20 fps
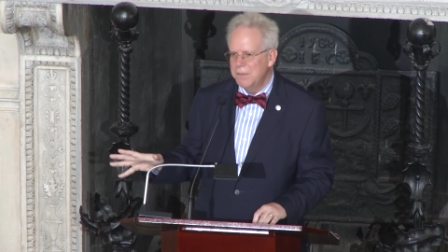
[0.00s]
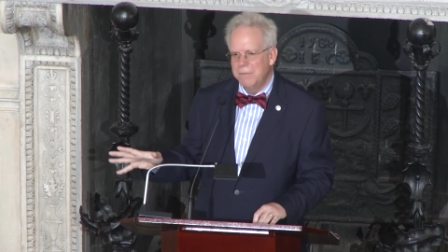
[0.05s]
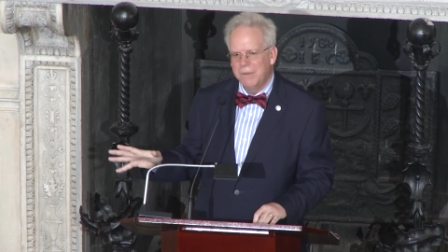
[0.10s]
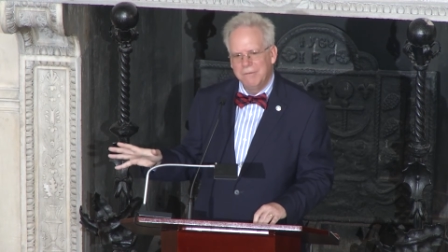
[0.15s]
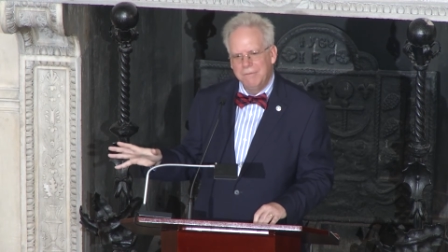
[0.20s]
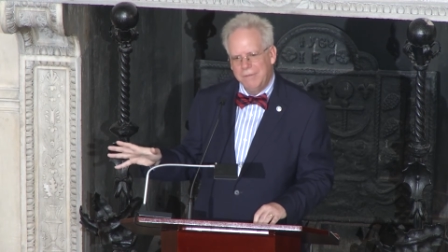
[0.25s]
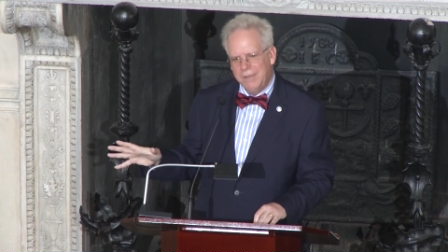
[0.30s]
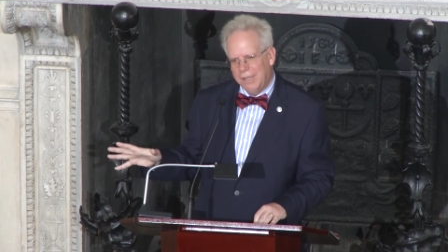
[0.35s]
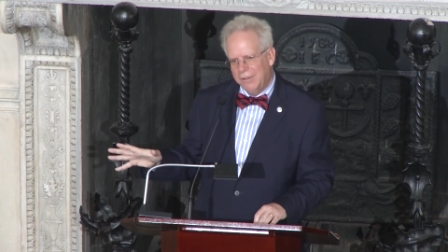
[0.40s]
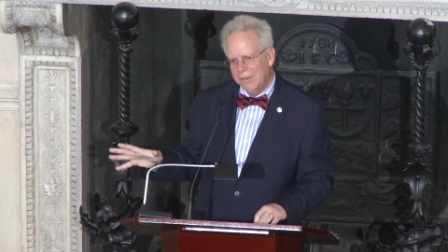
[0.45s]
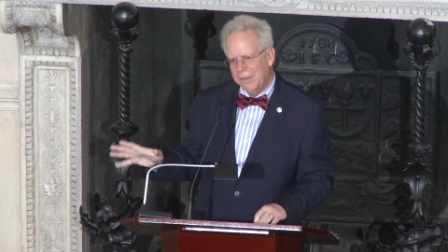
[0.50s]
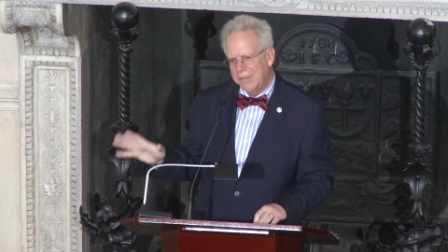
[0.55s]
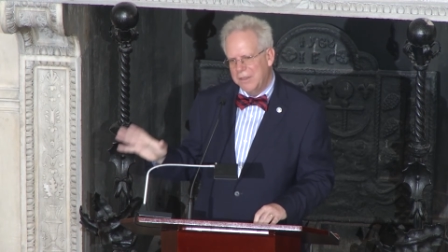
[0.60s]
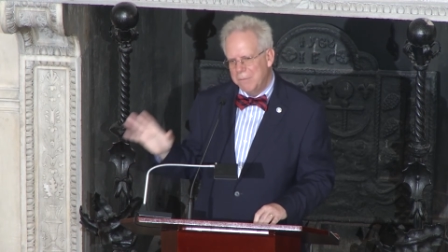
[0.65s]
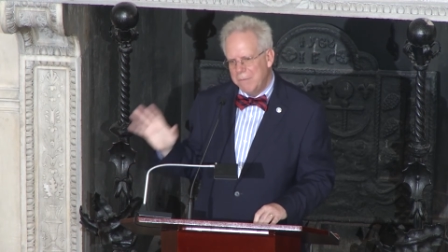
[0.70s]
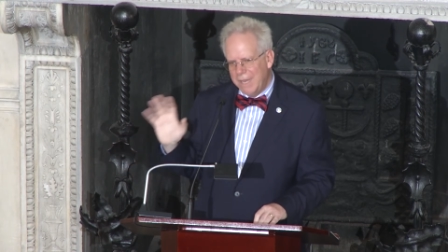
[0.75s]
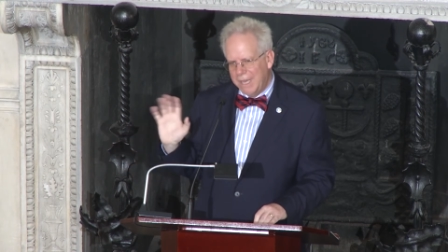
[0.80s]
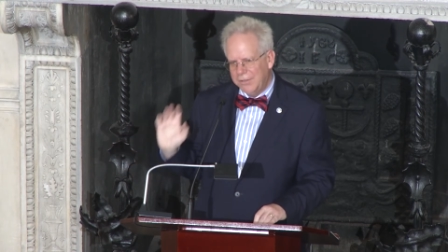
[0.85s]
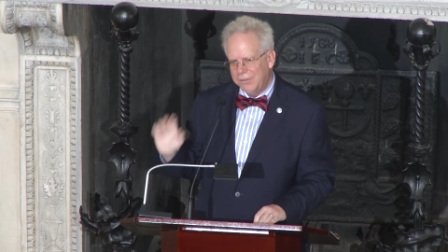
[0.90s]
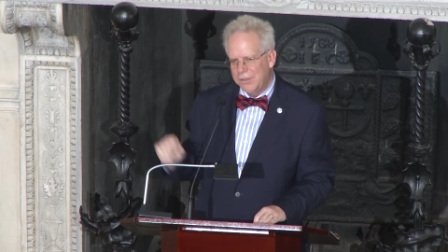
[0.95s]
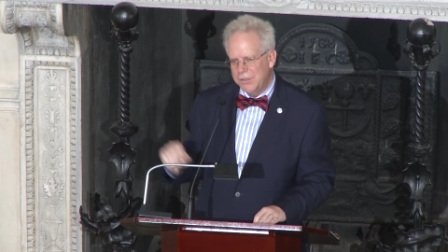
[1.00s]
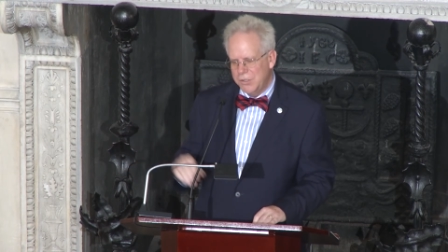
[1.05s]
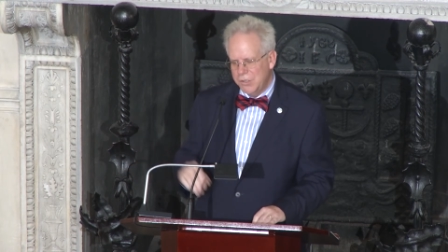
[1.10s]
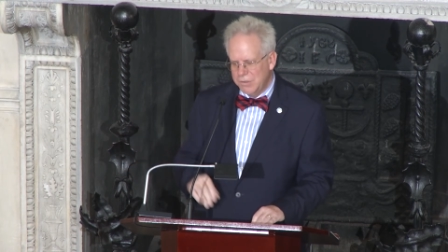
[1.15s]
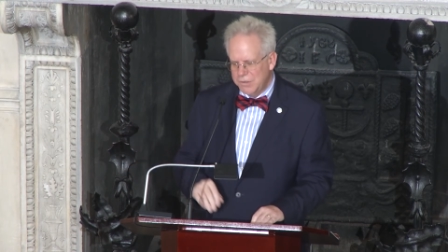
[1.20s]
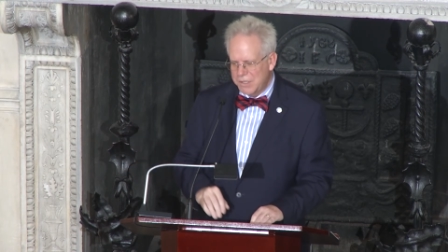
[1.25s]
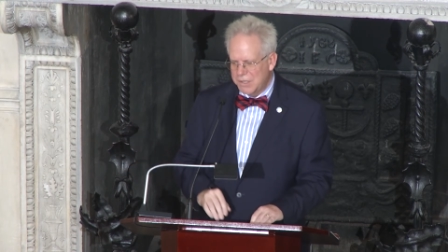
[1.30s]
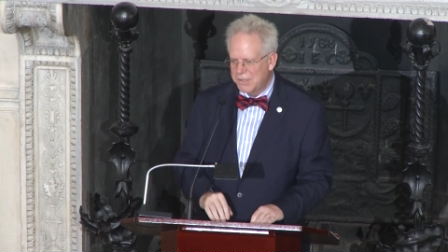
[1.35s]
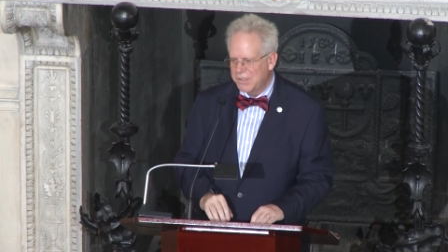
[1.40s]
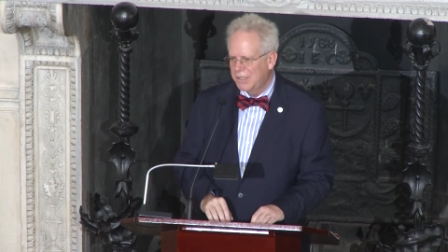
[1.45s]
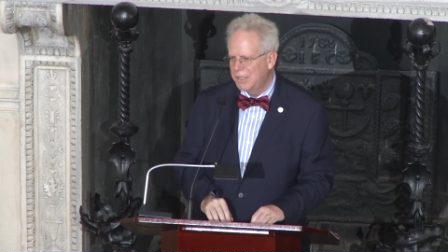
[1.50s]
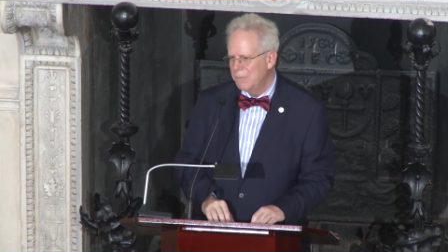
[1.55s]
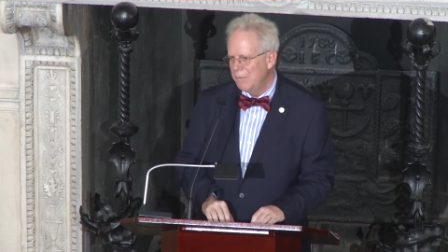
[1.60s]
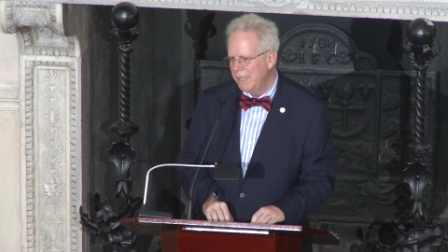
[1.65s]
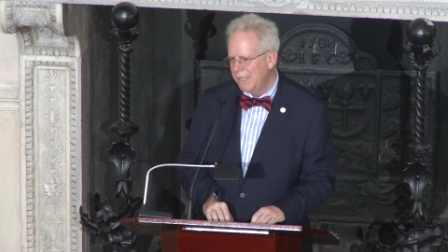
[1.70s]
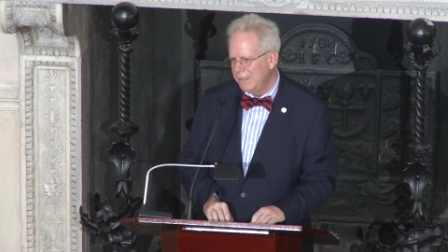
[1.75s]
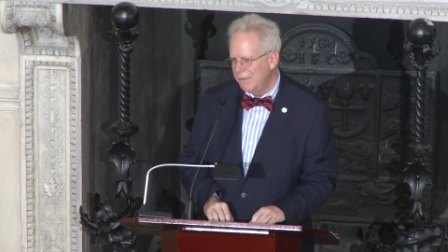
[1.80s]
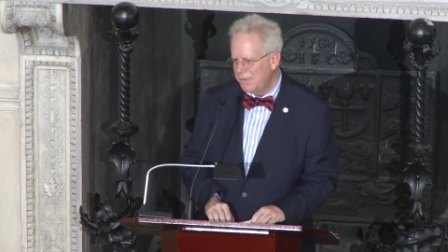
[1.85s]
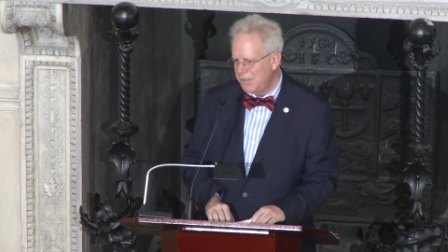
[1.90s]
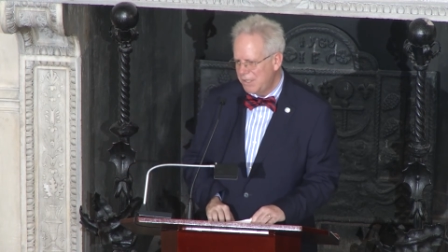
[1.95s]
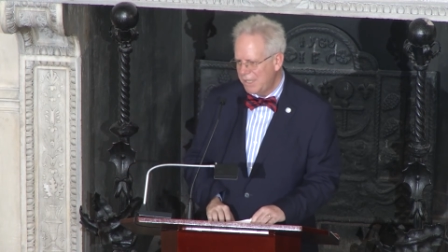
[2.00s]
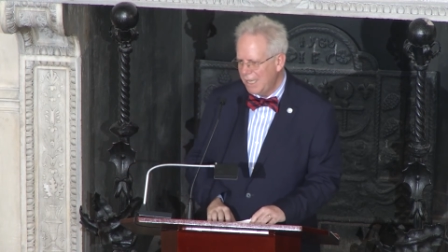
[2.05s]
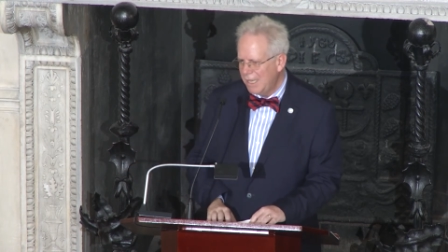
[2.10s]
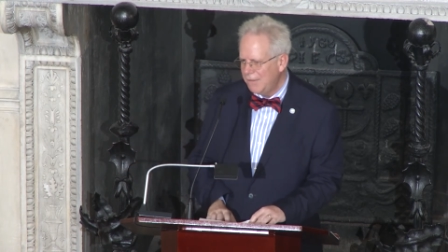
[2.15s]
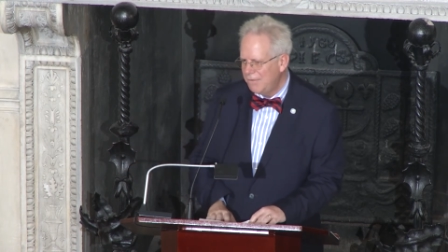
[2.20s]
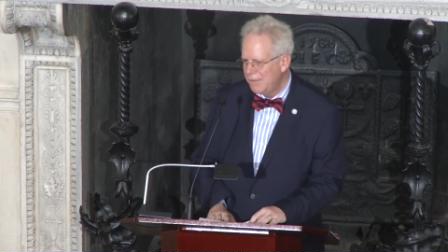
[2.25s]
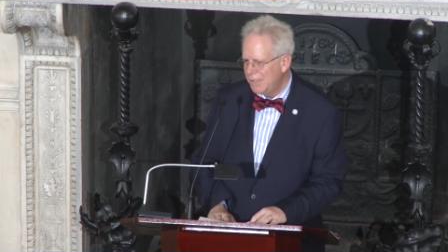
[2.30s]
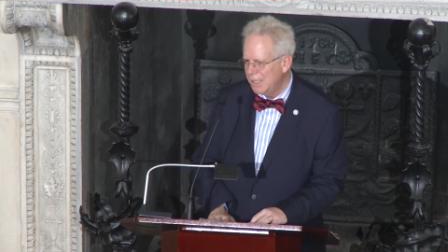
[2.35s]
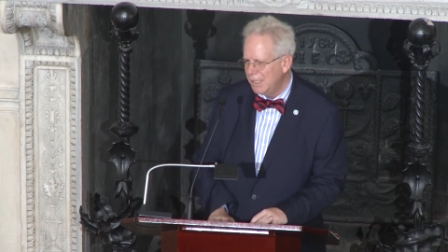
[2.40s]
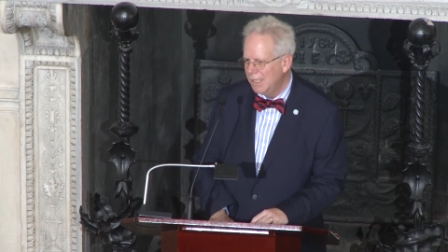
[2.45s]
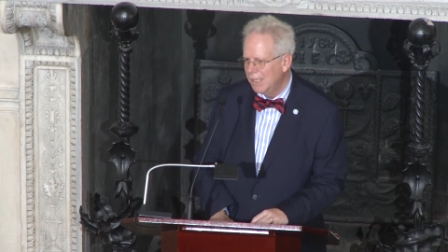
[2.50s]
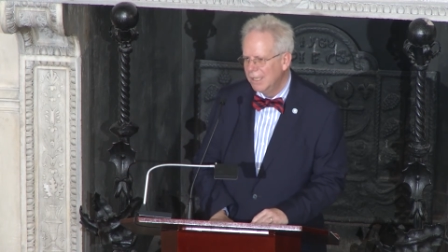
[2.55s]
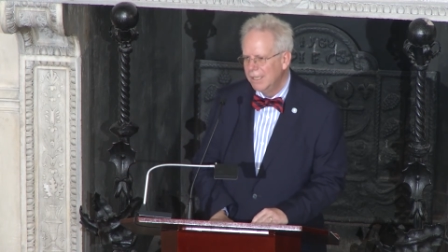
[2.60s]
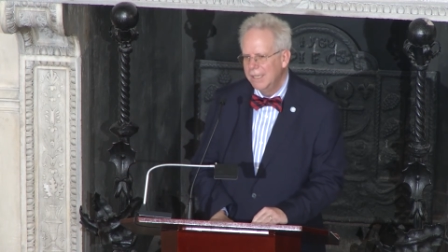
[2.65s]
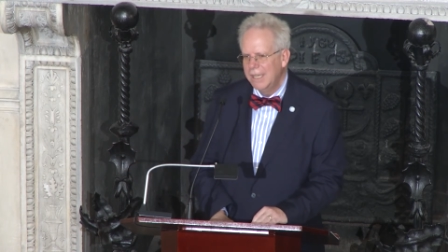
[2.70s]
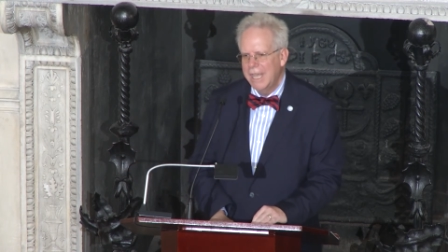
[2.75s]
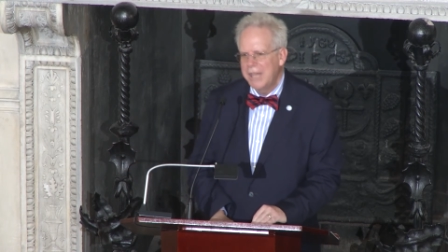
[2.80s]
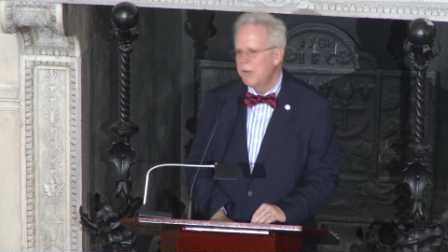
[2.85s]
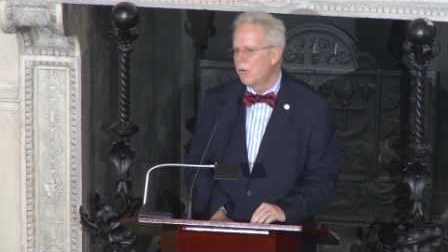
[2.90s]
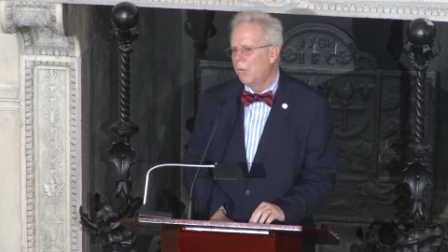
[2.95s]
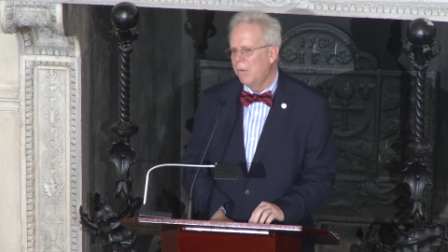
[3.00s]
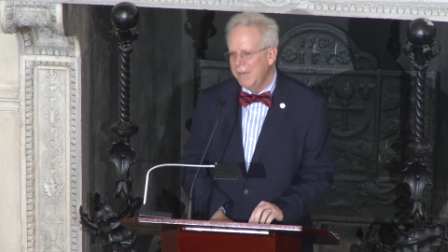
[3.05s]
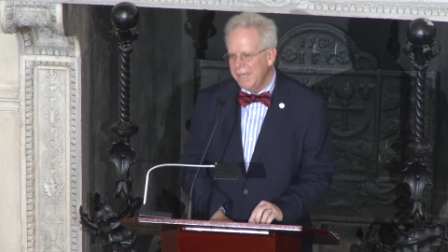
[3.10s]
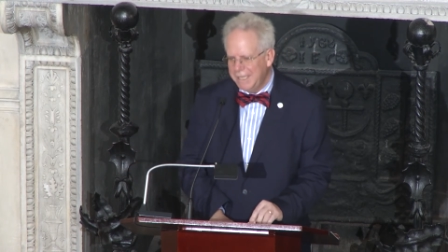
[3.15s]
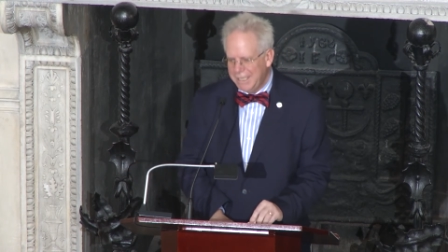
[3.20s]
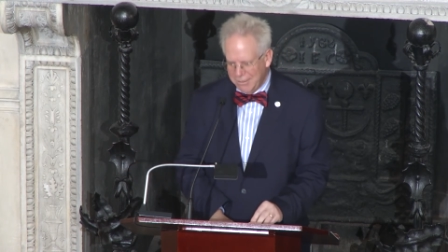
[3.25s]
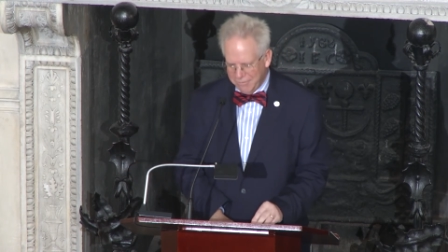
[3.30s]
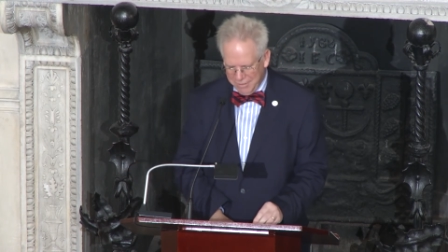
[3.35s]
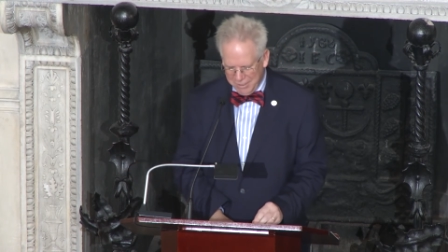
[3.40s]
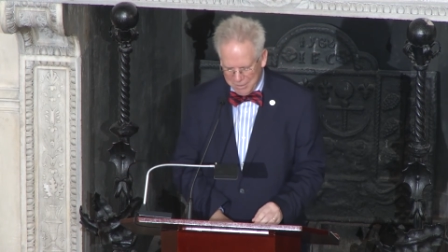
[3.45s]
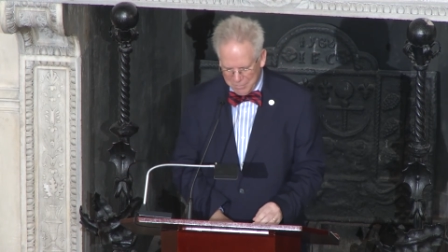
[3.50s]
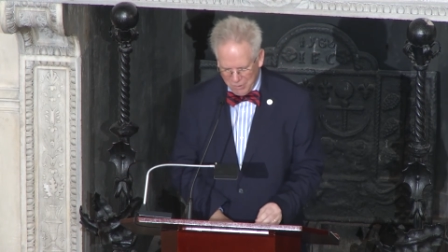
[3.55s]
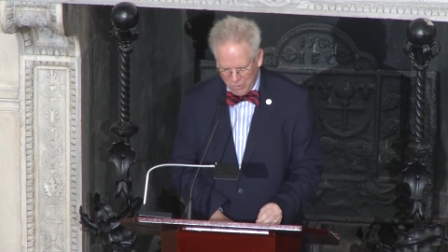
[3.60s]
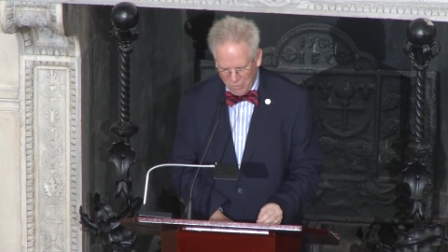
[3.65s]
but found that the Massachusetts Committee of Safety had already given them